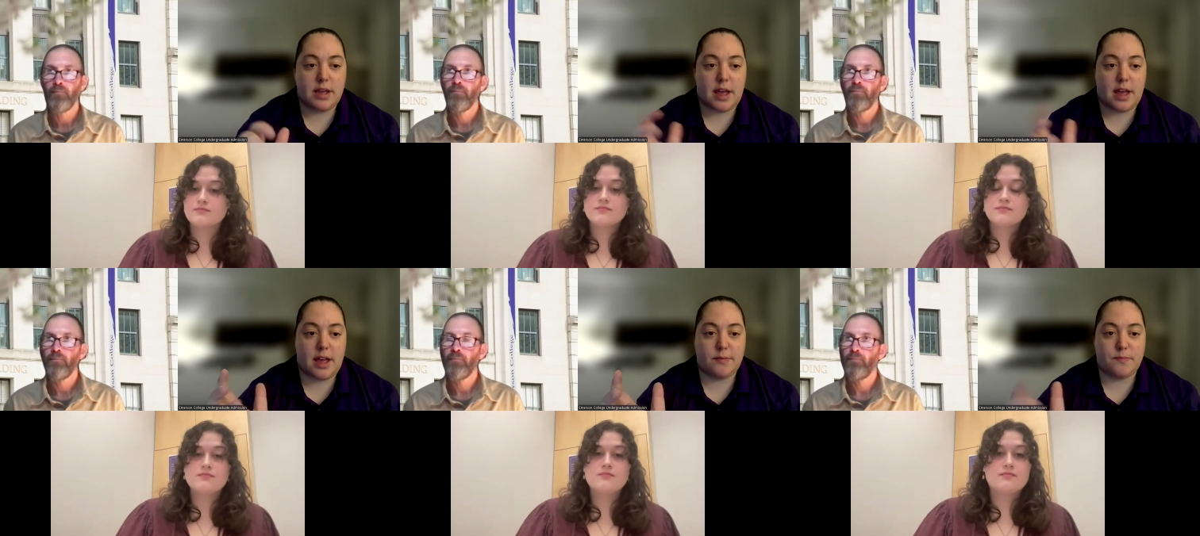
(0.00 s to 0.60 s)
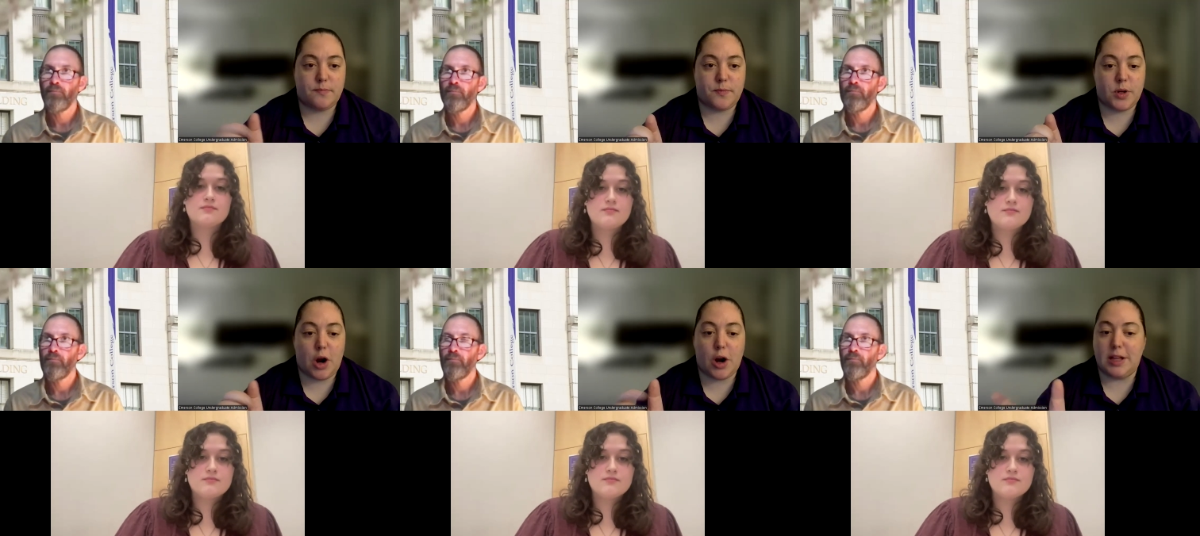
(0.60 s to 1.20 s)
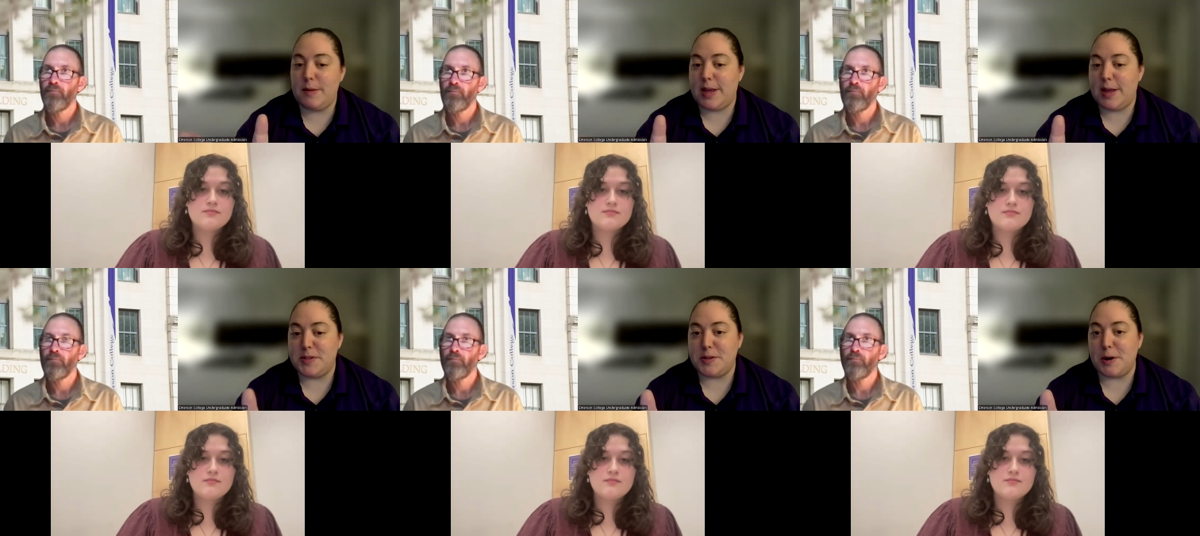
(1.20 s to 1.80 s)
Speaker 1: uh, Carly,
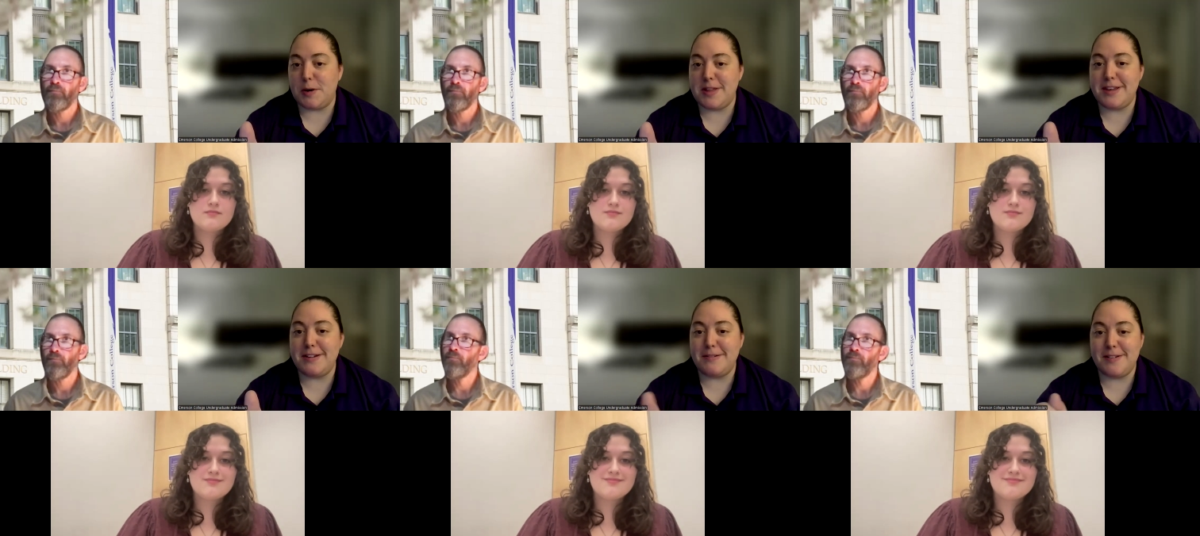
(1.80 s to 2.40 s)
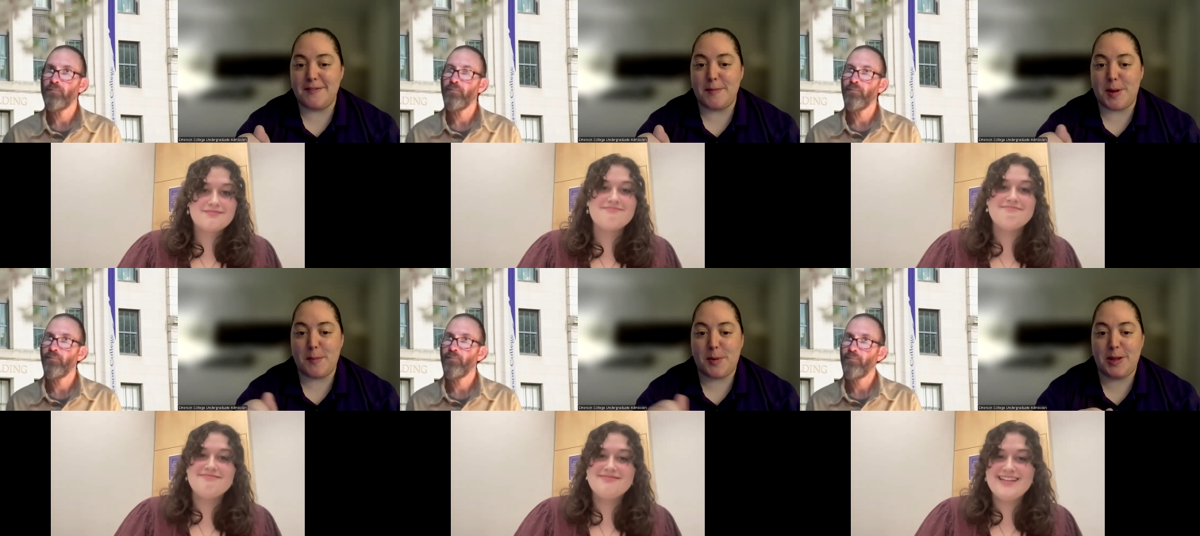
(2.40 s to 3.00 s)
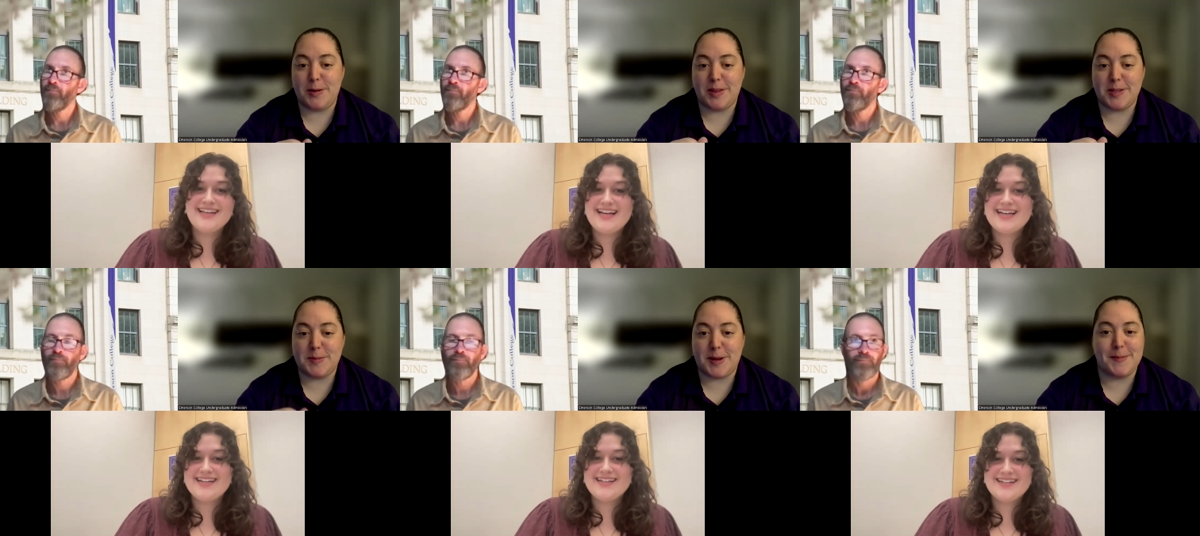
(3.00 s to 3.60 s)
can we start with you if I'm not putting you on
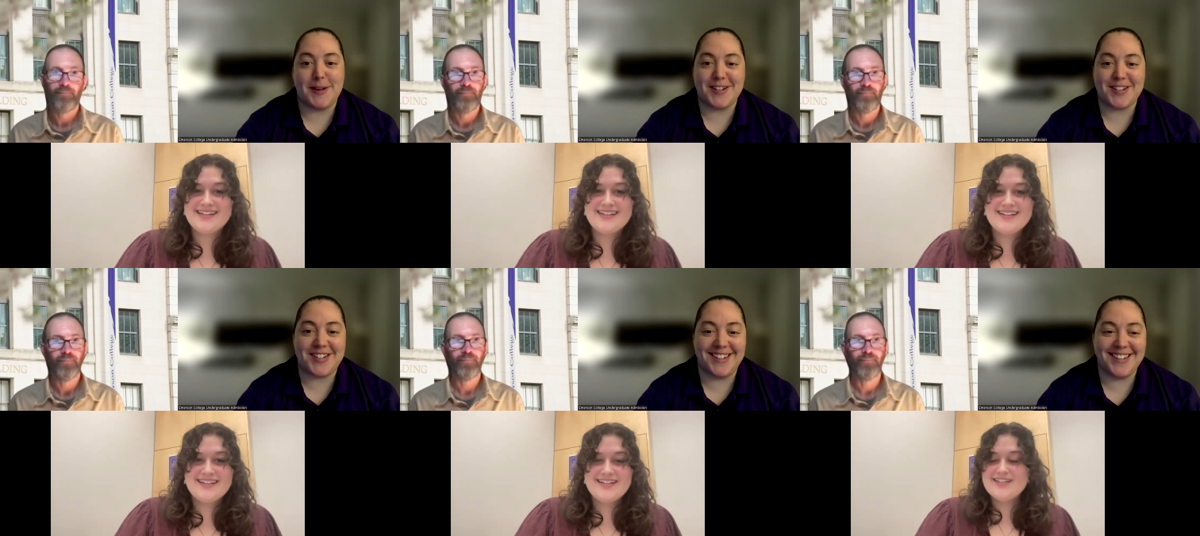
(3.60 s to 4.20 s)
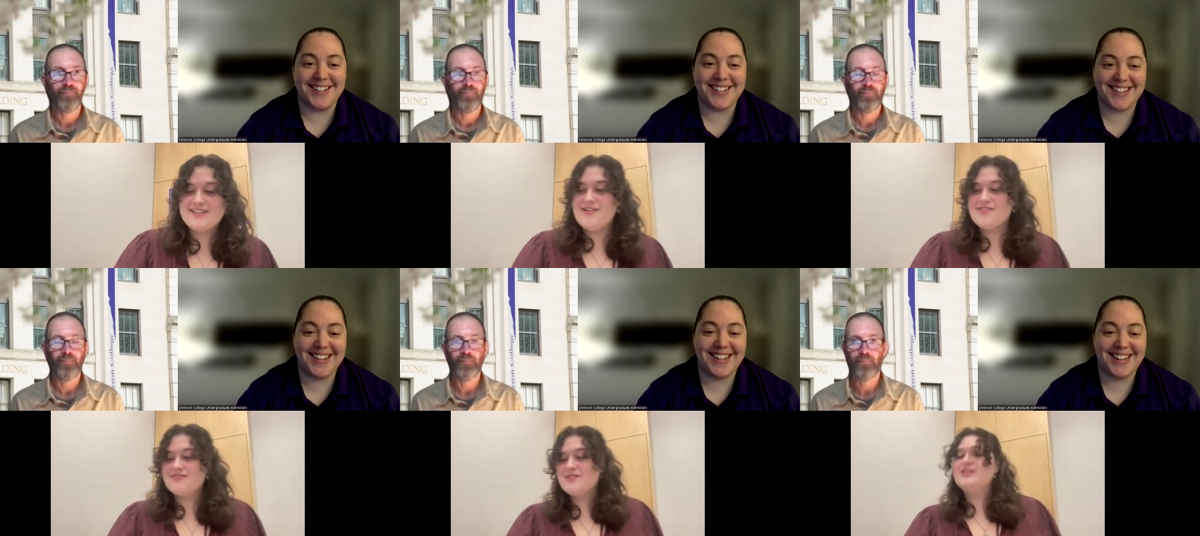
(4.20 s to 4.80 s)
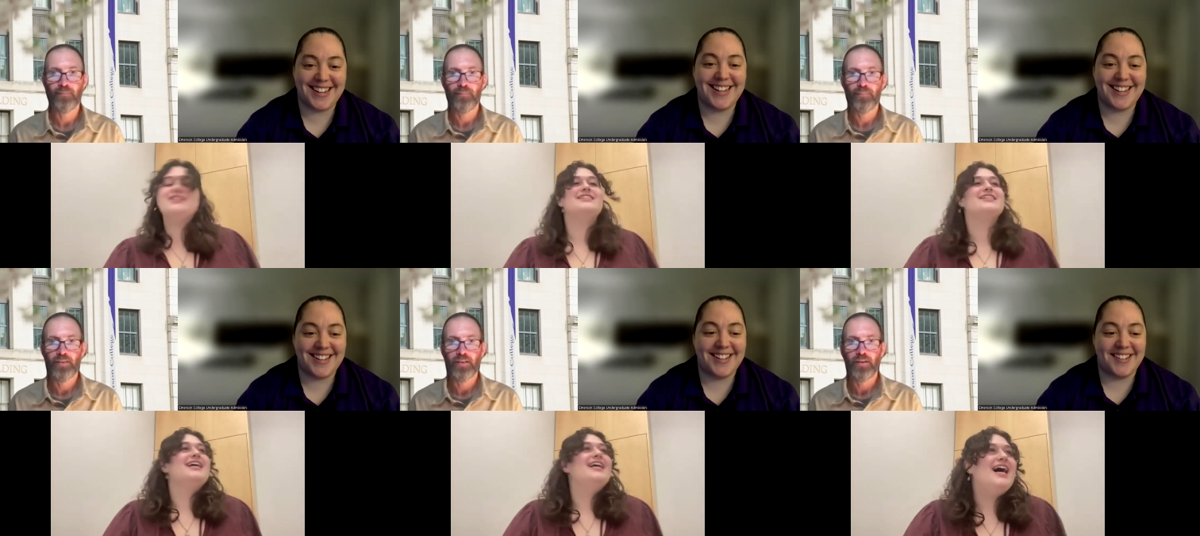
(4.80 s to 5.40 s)
the spot too much?
Speaker 2: Well, of course.
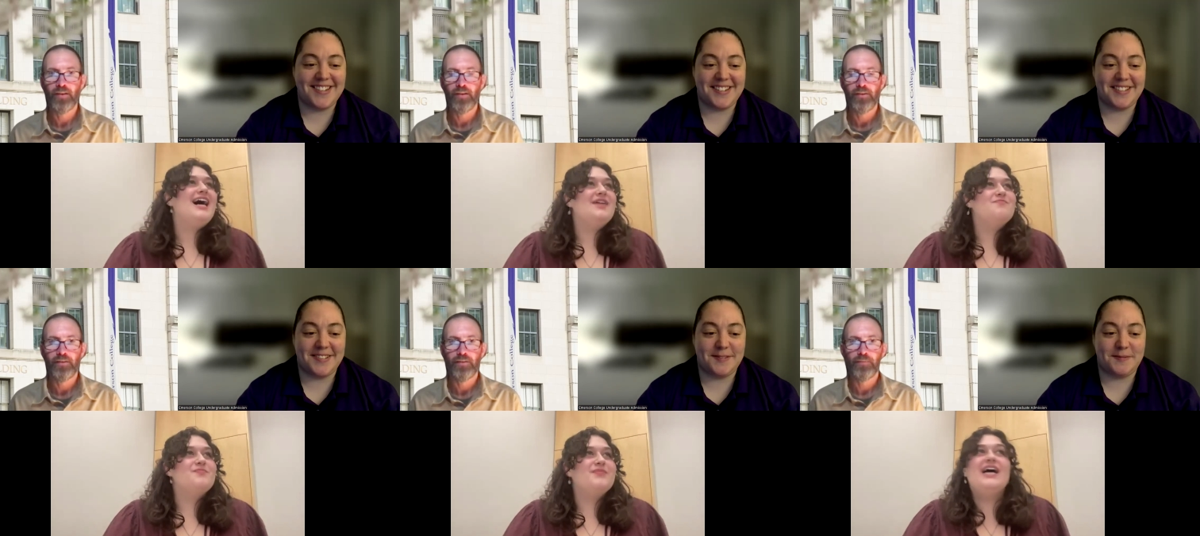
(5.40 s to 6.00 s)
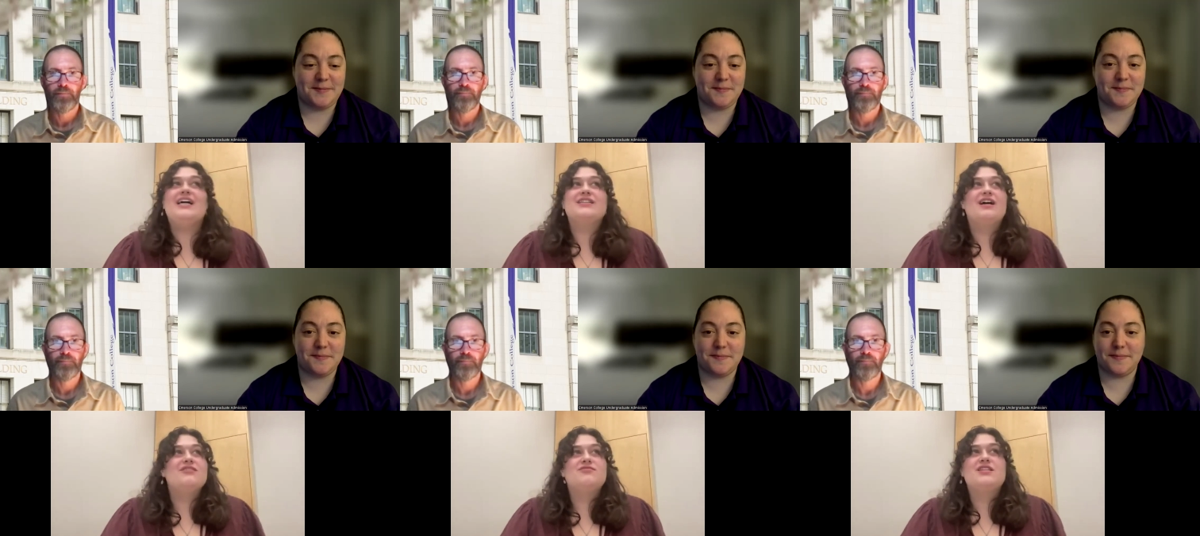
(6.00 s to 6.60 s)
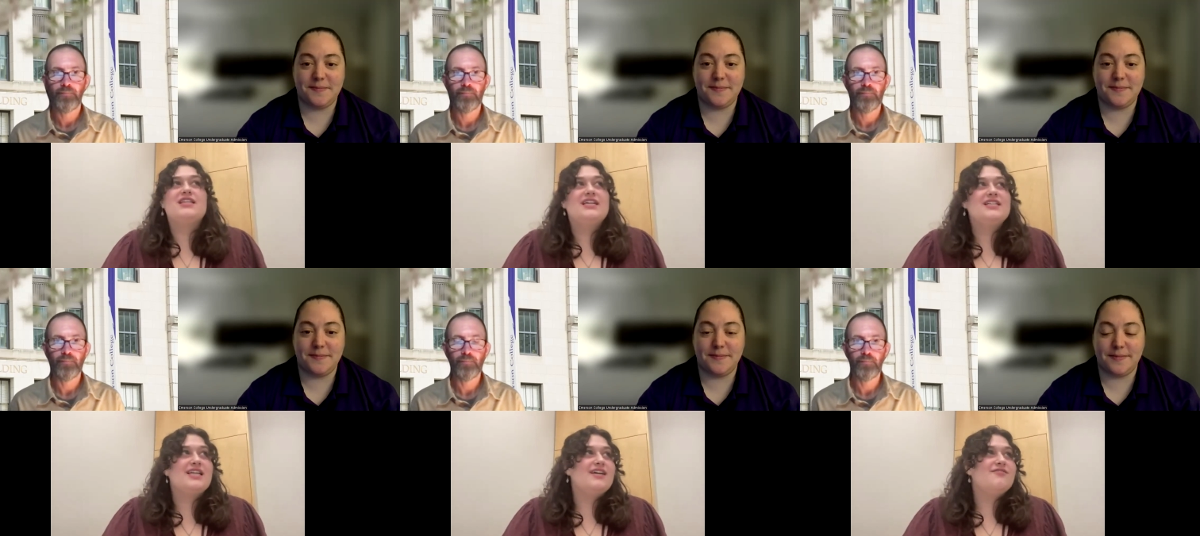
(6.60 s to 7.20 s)
Um, yeah, a lot of the things
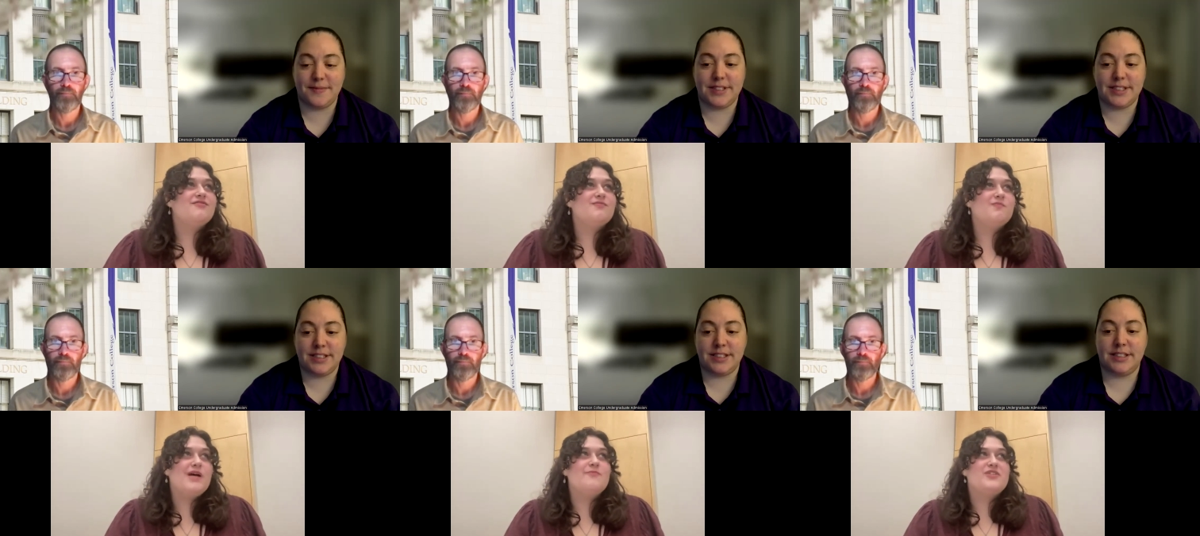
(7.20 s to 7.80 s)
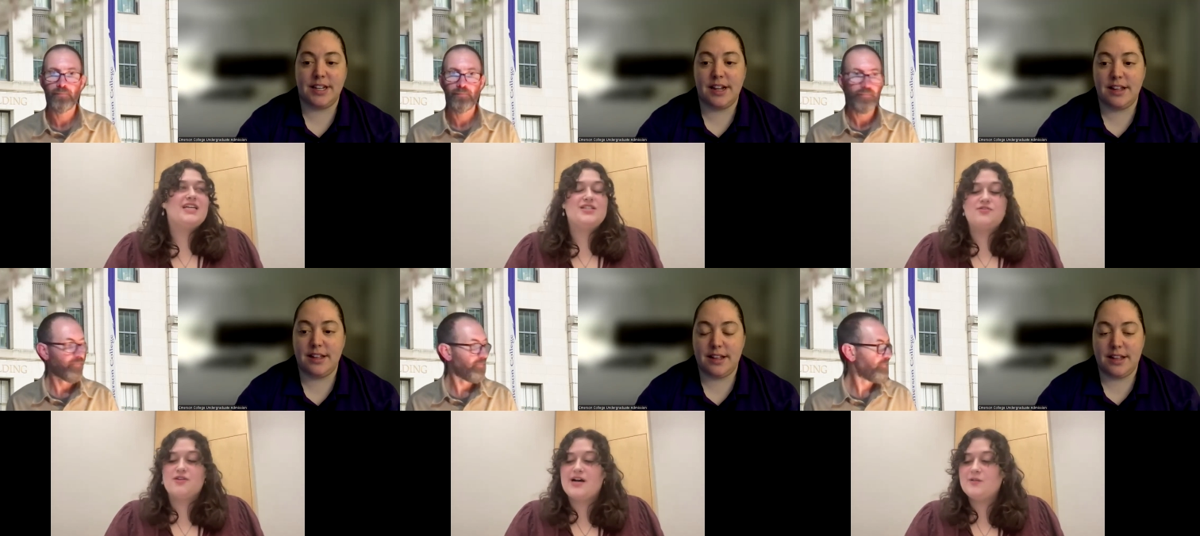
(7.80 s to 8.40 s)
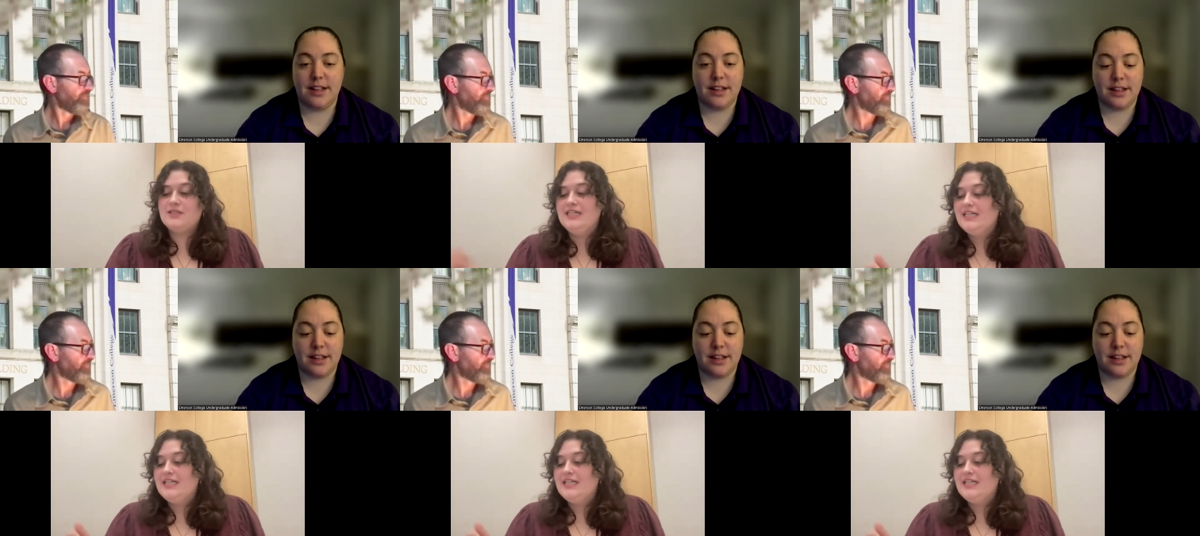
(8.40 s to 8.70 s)
that I've emphasized throughout.